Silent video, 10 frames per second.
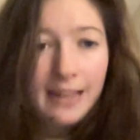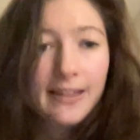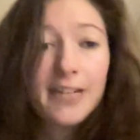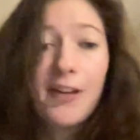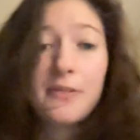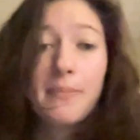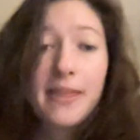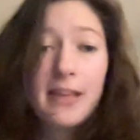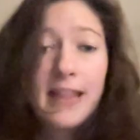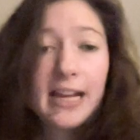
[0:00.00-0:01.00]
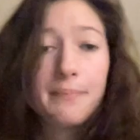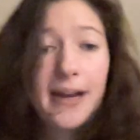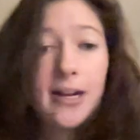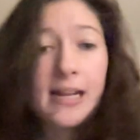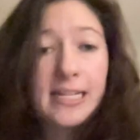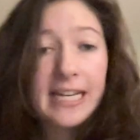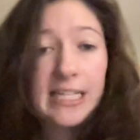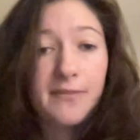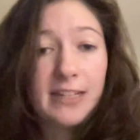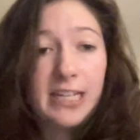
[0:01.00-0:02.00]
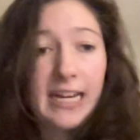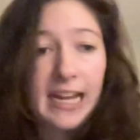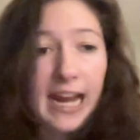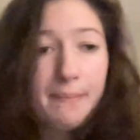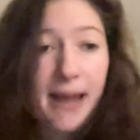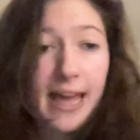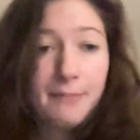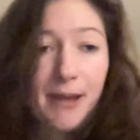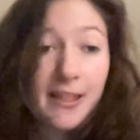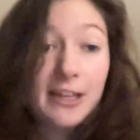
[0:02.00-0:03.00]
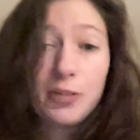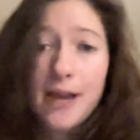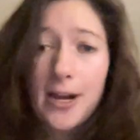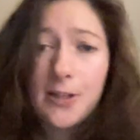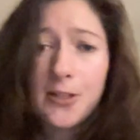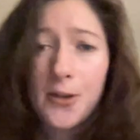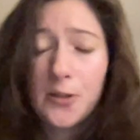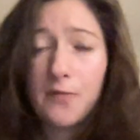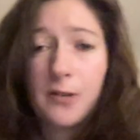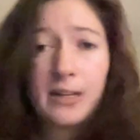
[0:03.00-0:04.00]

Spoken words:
They developed a method that compared Denisovan DNA methylation patterns to those of